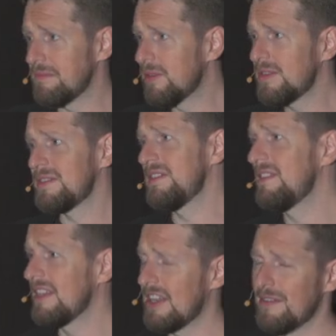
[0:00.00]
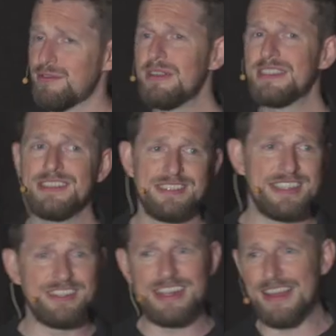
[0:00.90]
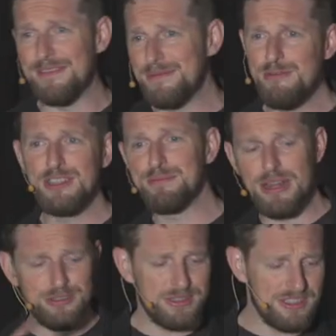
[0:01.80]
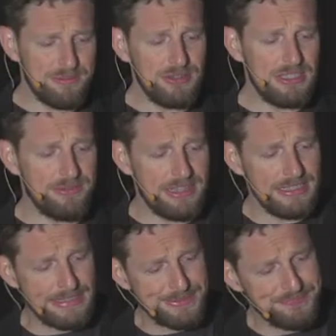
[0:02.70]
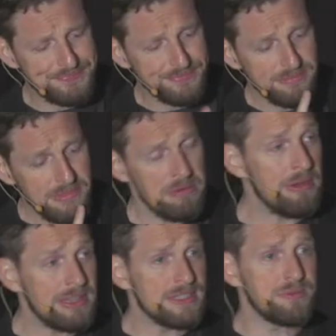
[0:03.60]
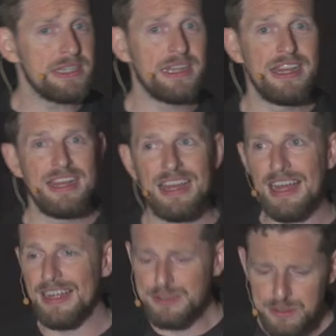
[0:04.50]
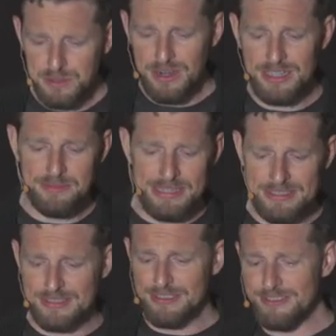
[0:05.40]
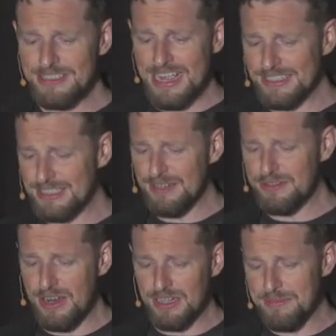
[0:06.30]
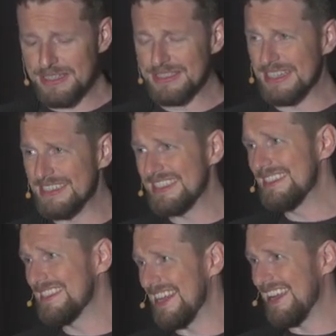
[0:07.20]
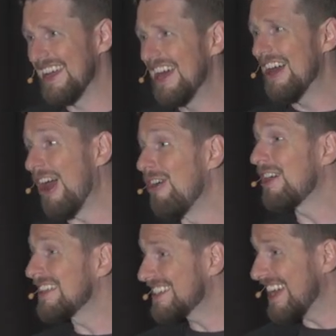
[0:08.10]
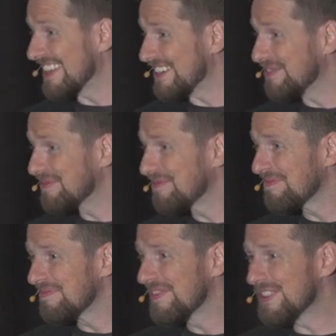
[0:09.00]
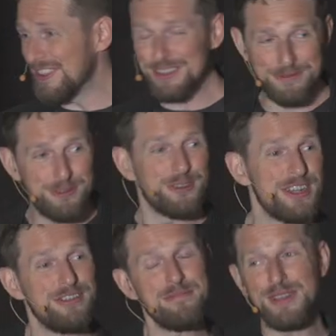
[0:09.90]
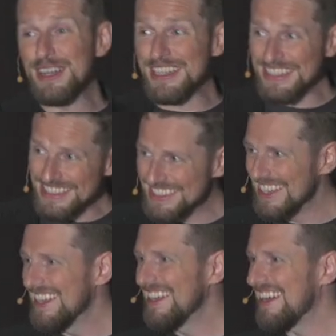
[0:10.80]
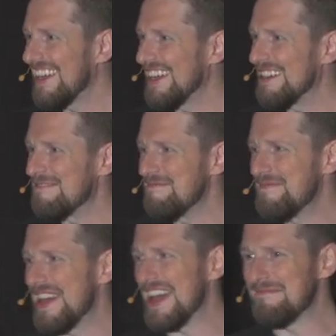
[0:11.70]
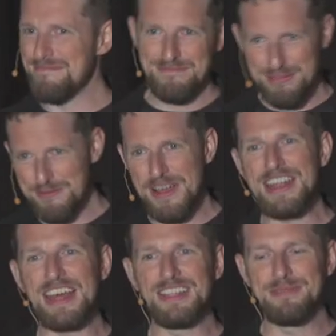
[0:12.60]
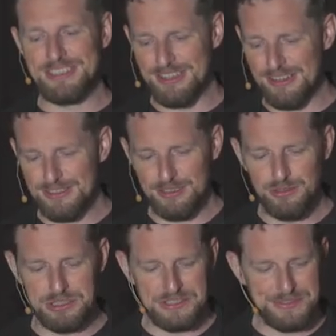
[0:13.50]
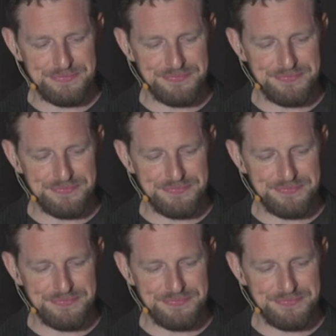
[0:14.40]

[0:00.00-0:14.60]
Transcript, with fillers: in person. They could have quizzes, they could have units, modules, there's a million different things. Anyway, this week, uh, Tutor LMS, LearnDash, Lifter LMS, and Sensei all got together. So these are four different plugins um, that provide LMS solutions.